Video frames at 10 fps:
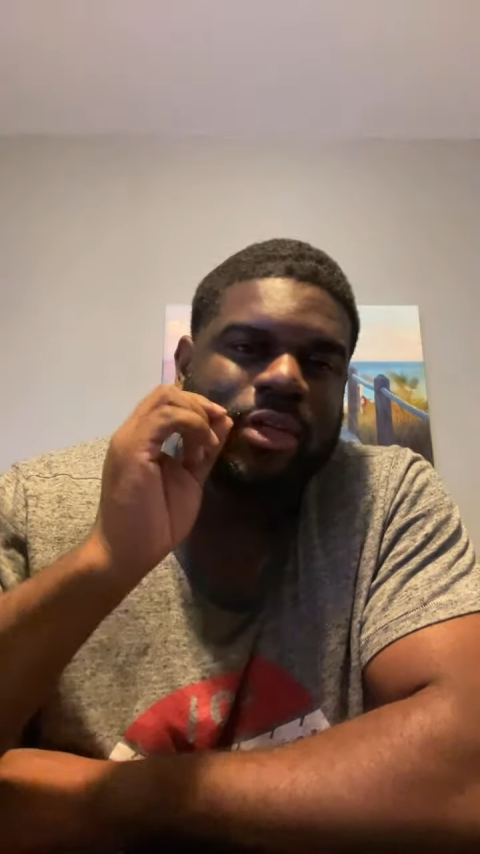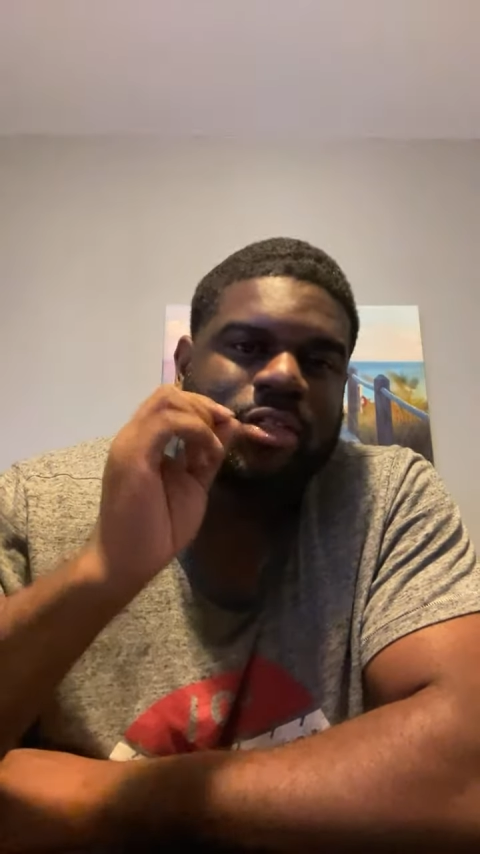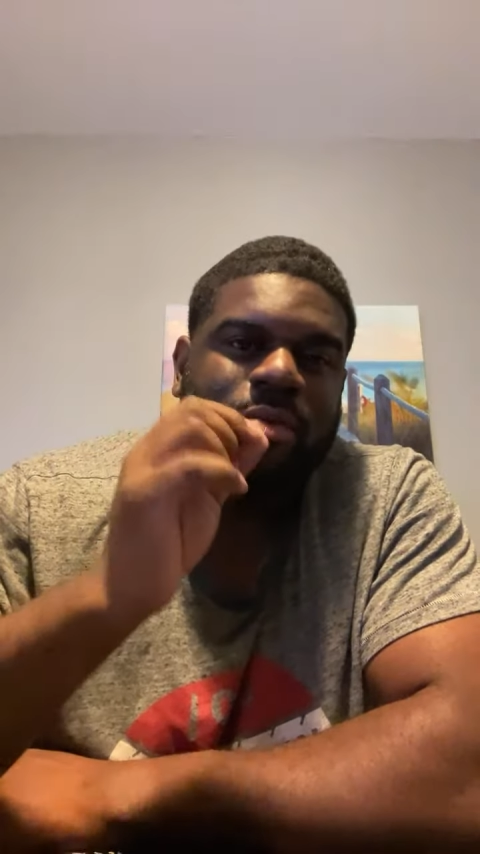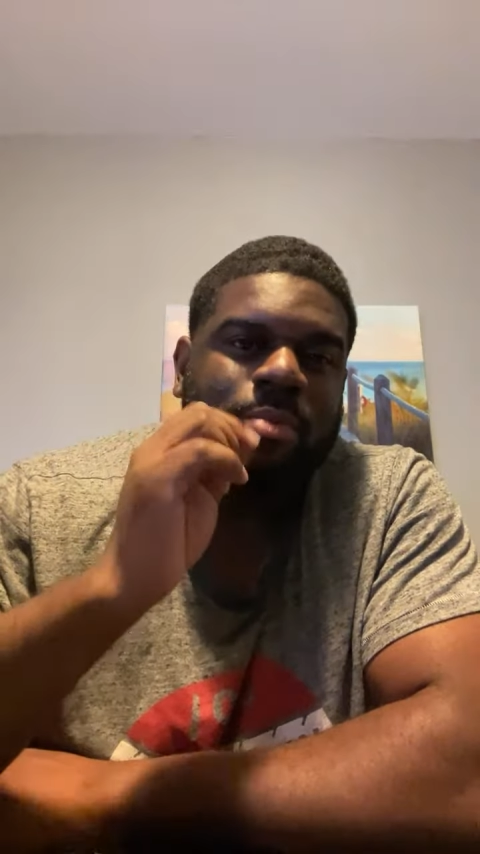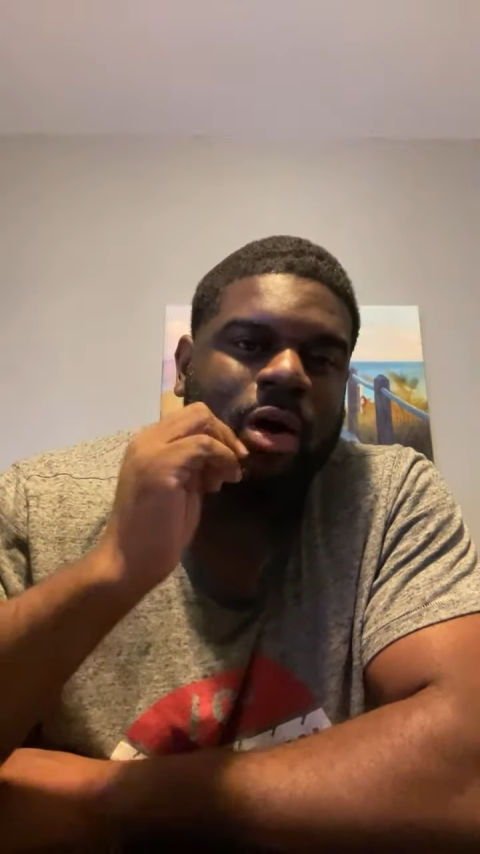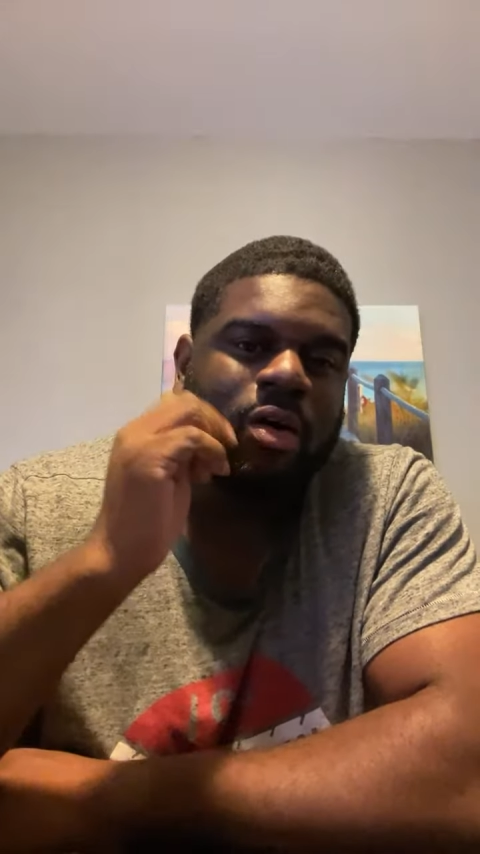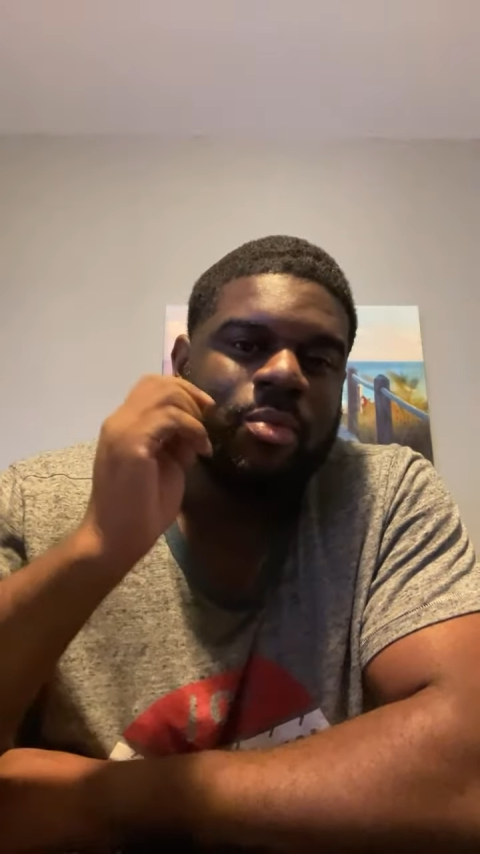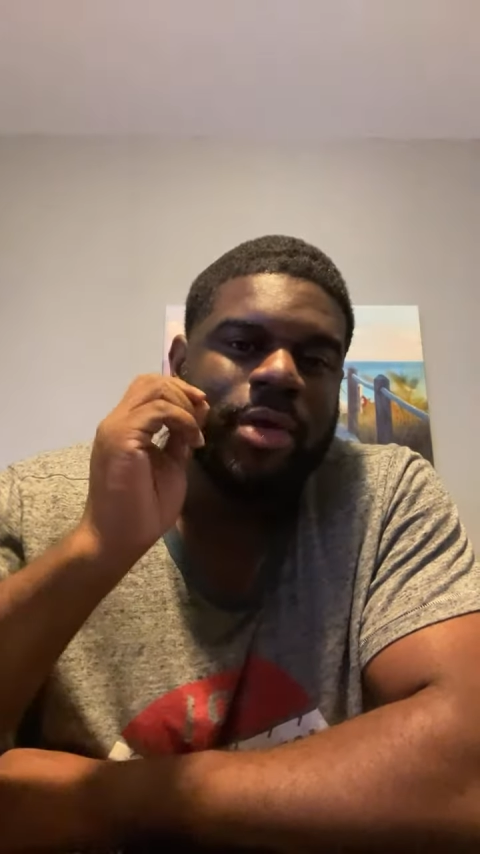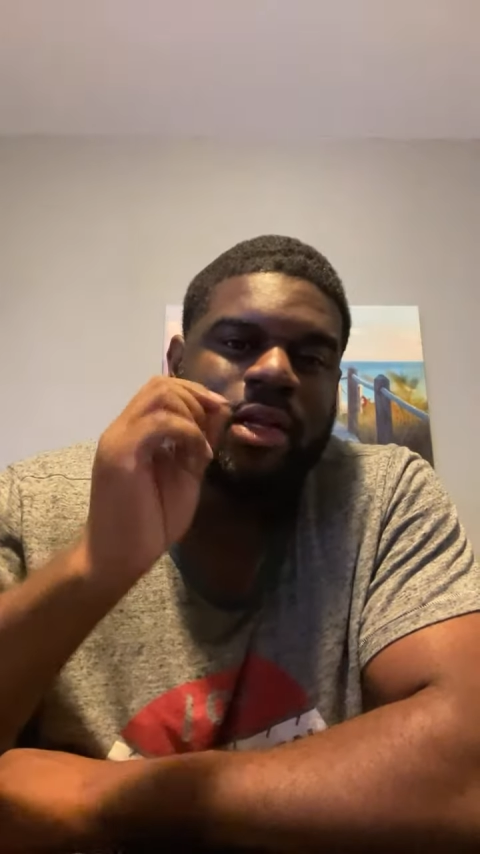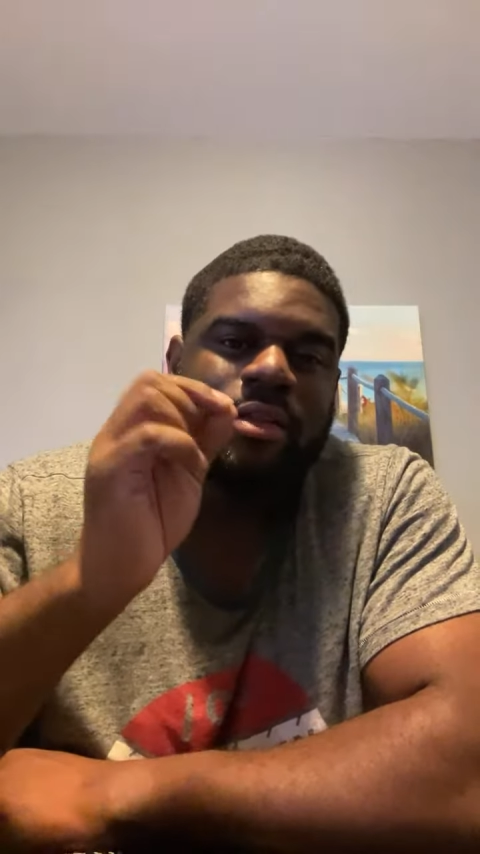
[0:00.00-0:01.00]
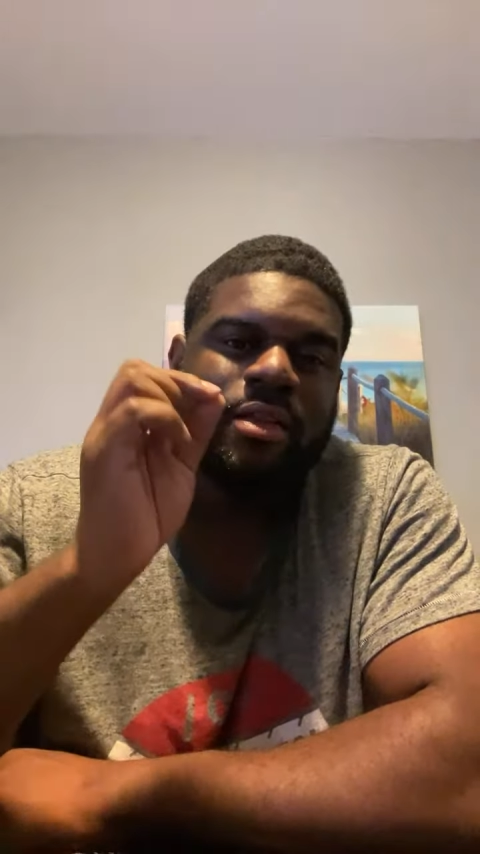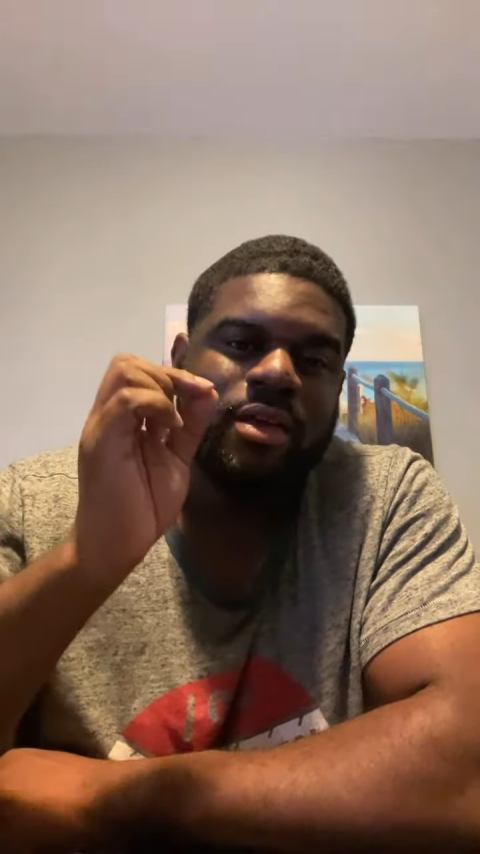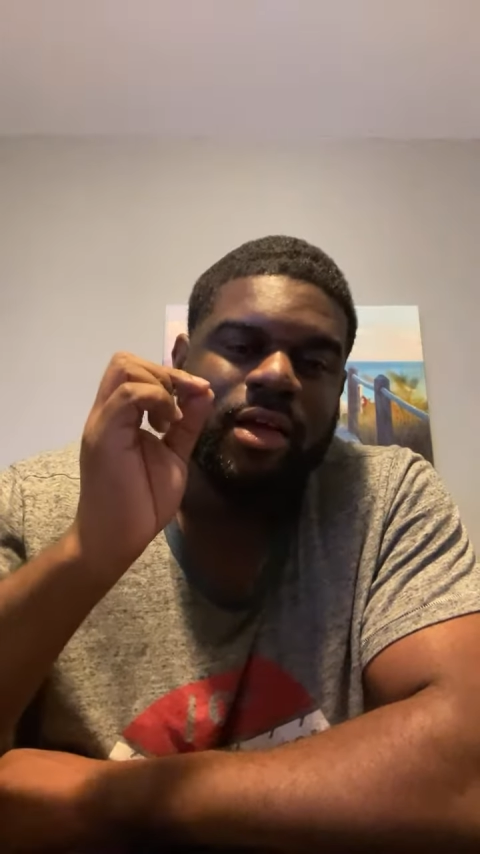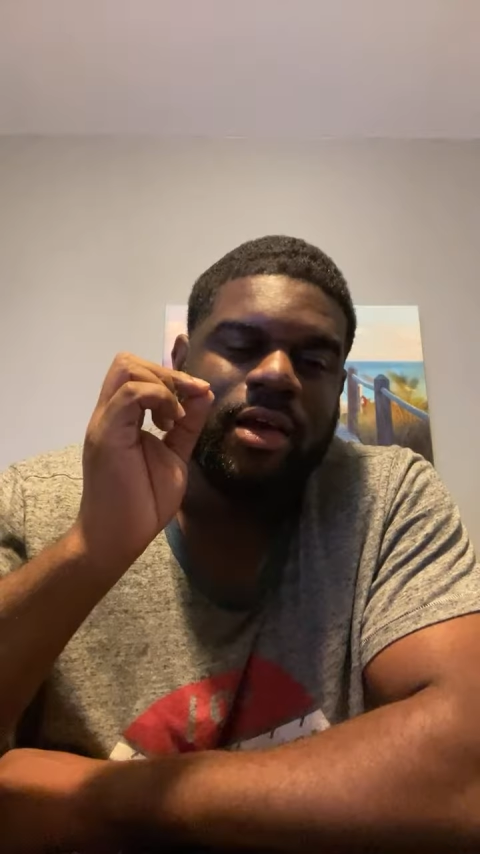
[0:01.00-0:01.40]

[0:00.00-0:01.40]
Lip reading: Tomorrow be the